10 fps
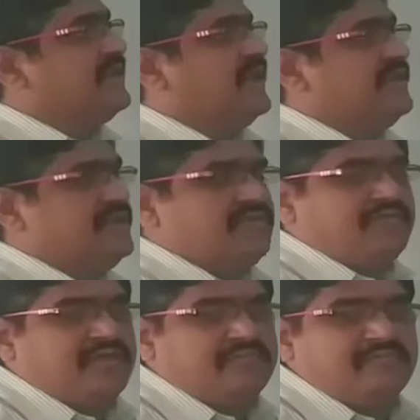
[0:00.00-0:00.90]

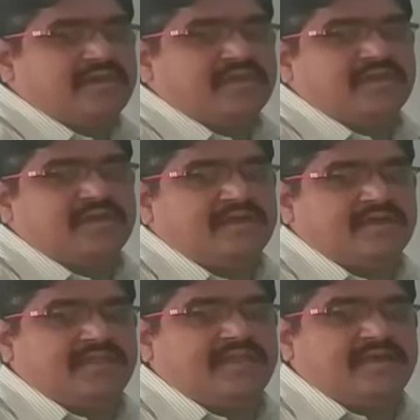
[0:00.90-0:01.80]
Weinberg
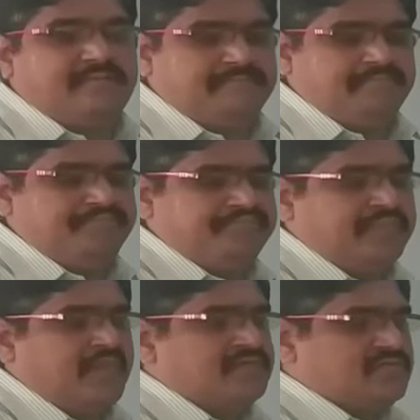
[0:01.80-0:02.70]
law.
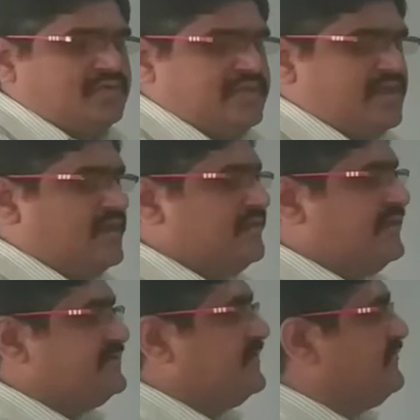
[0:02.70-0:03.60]
So, there
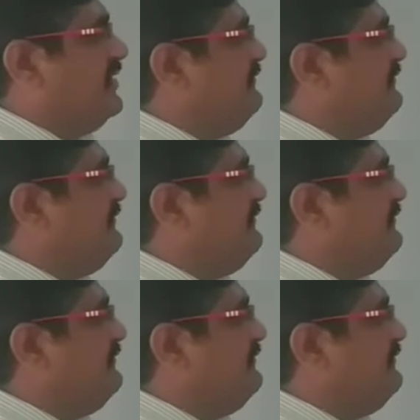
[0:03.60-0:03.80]
are several